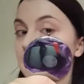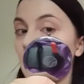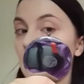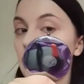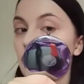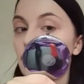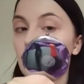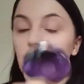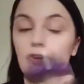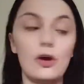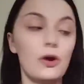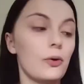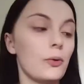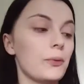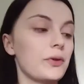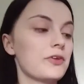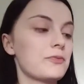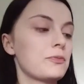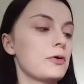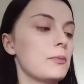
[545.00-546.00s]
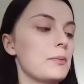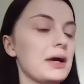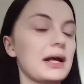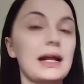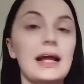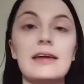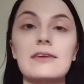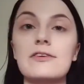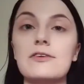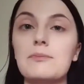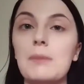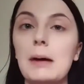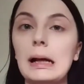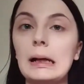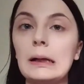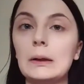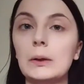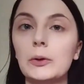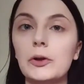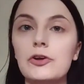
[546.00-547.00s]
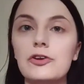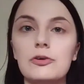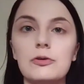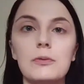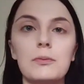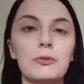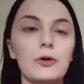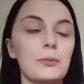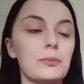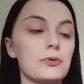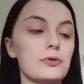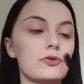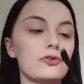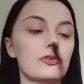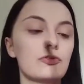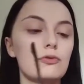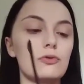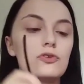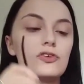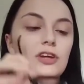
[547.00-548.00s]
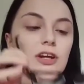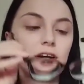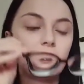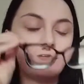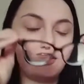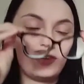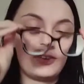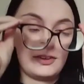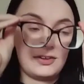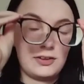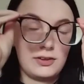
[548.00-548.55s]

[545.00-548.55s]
so let's pop my glasses back on and do a proper scrutinise.